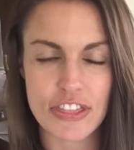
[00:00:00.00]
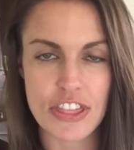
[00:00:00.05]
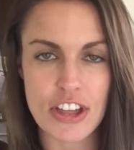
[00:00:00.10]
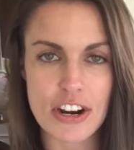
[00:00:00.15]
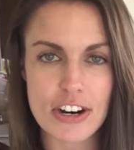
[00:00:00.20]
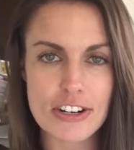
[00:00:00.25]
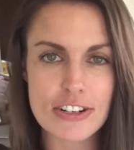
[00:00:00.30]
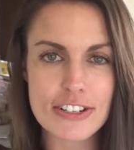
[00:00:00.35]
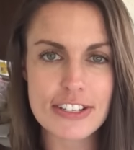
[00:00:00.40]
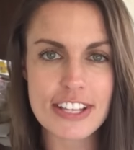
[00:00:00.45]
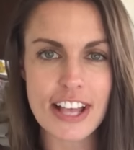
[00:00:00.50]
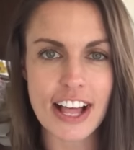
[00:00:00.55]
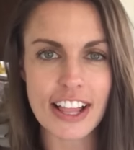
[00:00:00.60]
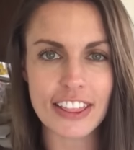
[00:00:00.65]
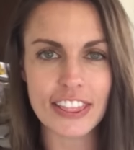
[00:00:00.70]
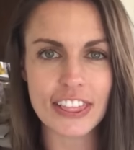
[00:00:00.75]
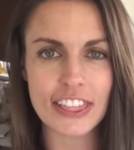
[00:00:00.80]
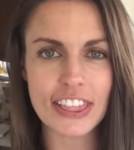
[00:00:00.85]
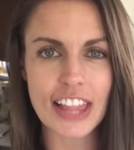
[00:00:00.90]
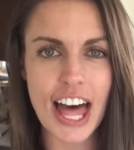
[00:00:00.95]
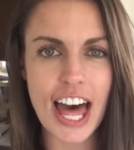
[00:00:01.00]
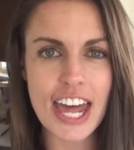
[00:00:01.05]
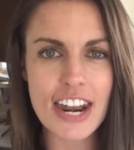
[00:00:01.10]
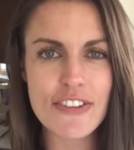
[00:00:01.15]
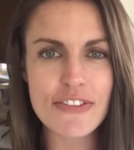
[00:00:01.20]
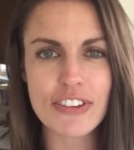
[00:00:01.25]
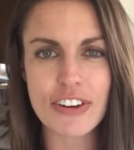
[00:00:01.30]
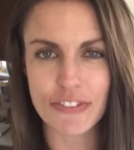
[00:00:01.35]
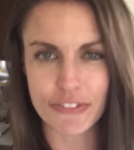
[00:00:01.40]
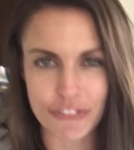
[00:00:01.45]
There's a
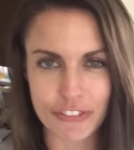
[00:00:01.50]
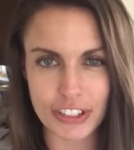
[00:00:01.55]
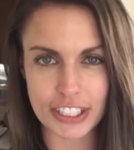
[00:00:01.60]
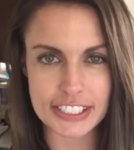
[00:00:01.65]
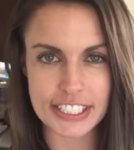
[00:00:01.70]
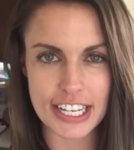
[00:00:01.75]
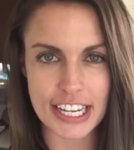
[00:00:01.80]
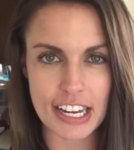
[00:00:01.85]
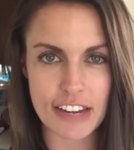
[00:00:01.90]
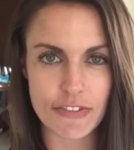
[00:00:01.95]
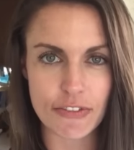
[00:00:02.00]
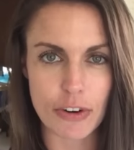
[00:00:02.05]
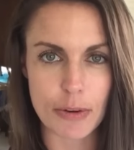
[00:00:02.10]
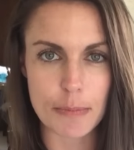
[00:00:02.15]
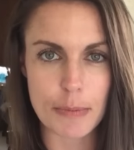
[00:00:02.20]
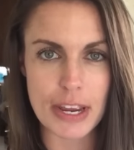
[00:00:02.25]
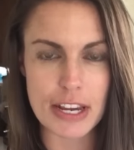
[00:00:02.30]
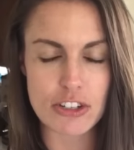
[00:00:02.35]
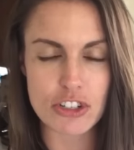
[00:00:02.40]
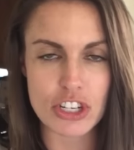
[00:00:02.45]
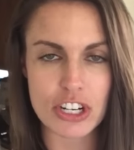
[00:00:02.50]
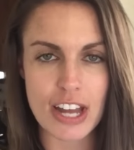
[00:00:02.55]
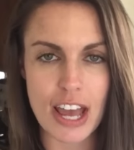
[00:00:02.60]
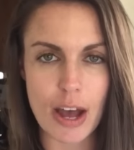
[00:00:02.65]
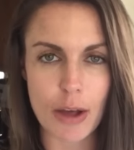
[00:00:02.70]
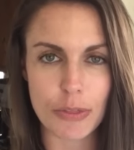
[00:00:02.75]
lot of conflicting information